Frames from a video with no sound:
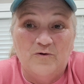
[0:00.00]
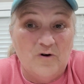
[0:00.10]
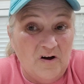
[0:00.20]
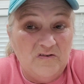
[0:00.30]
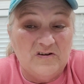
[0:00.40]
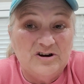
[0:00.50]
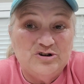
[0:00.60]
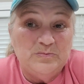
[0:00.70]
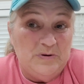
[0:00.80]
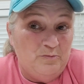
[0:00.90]
cross
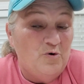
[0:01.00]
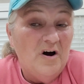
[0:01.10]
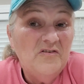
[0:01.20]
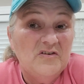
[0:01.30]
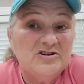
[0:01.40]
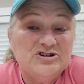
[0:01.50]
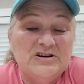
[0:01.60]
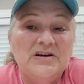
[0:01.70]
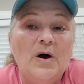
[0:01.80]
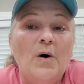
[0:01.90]
stitch and people cross
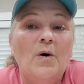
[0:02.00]
stitching